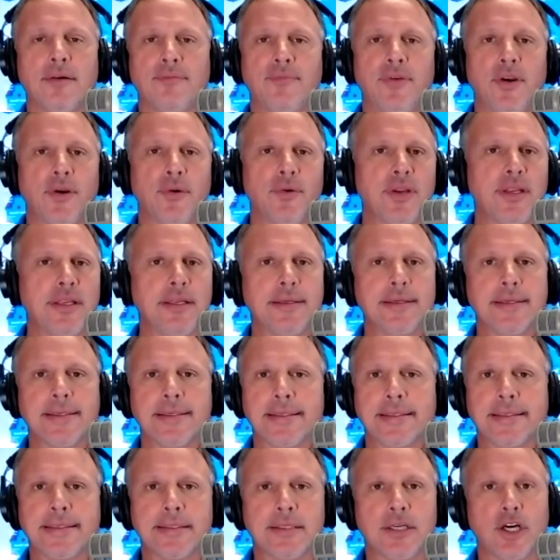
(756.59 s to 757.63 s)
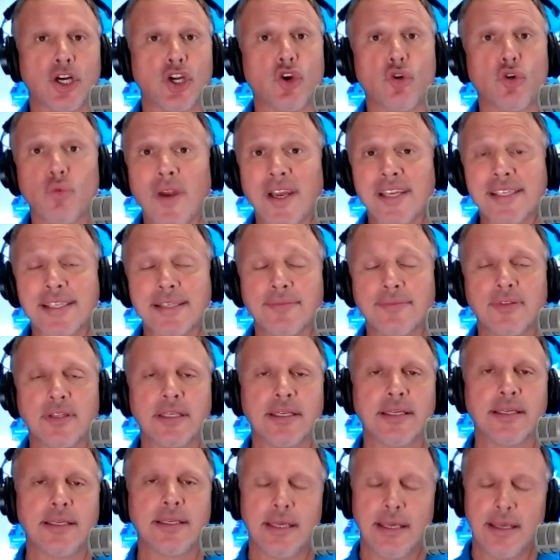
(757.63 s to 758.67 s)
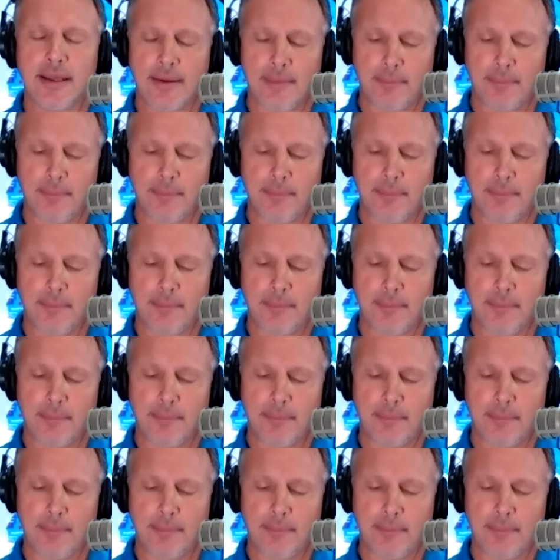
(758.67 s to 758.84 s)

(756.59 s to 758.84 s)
very aggressively,